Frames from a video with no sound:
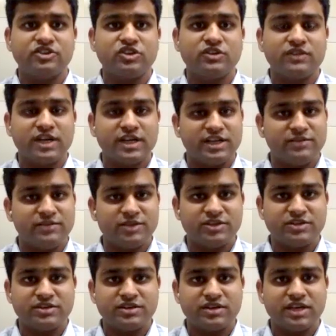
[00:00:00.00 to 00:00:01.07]
As you have rightly
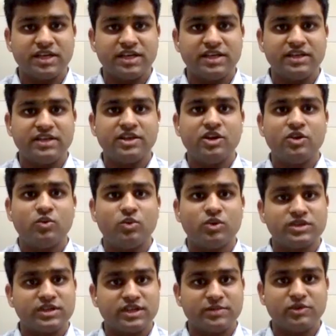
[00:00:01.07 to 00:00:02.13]
mentioned, I
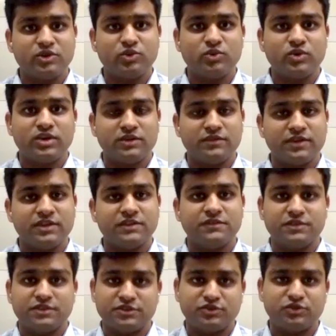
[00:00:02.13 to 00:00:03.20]
wasn't able to qualify the
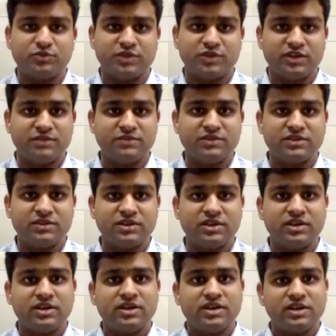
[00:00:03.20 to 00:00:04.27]
first two prelims.
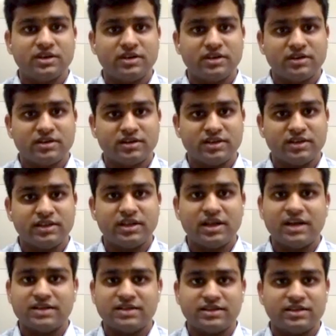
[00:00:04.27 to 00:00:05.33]
Uh, in the
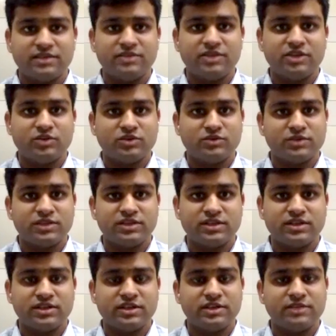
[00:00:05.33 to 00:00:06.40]
last attempt, that was my
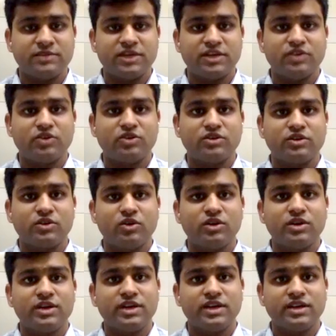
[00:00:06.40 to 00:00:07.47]
third attempt, I got
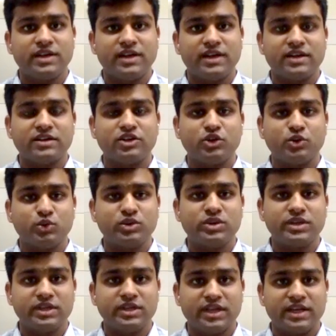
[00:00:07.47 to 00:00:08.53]
All India rank
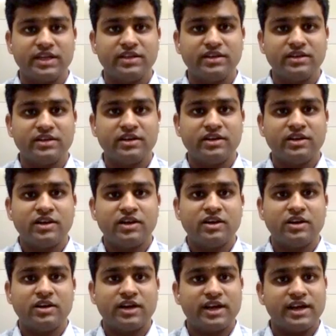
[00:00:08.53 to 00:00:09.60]
239,
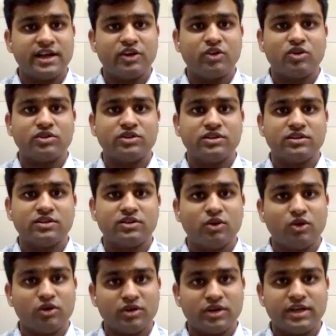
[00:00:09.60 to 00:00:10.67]
uh, and I got the
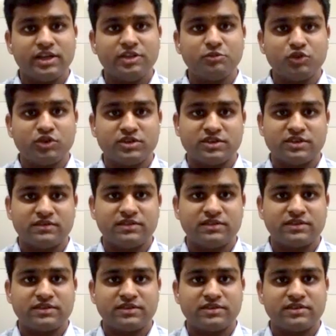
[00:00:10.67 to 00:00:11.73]
uh, Indian Police
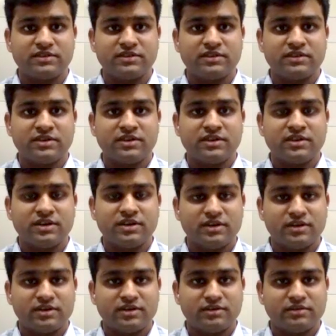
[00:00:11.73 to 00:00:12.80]
Service
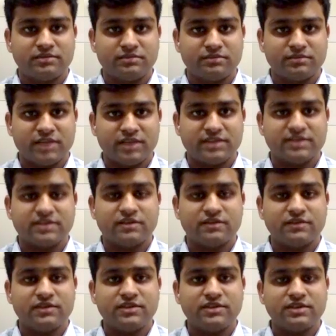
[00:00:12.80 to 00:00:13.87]
uh, as a
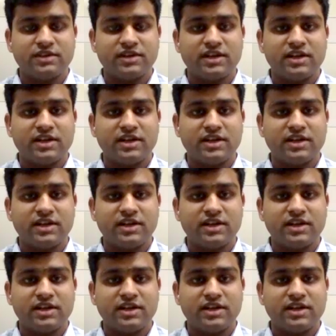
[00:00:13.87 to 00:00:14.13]
service.